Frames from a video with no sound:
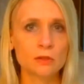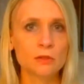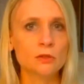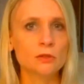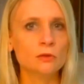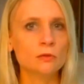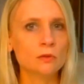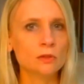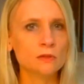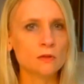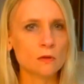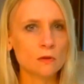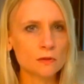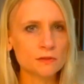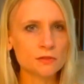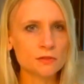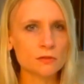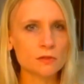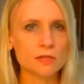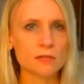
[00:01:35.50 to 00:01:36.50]
You can
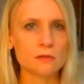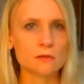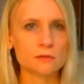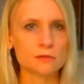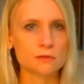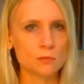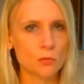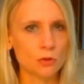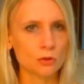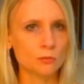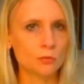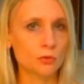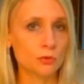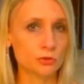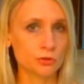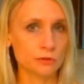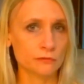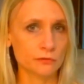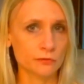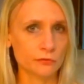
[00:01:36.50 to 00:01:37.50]
also eat a smaller
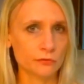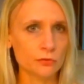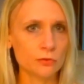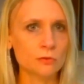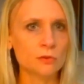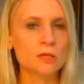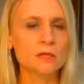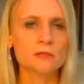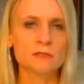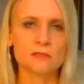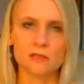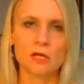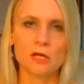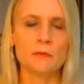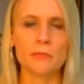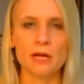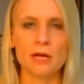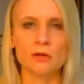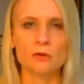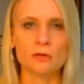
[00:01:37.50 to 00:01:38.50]
portion of the fruit to
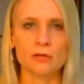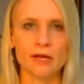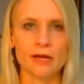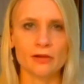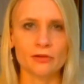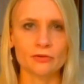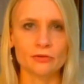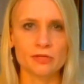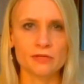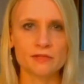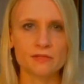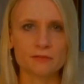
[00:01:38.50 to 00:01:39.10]
cut back on calories.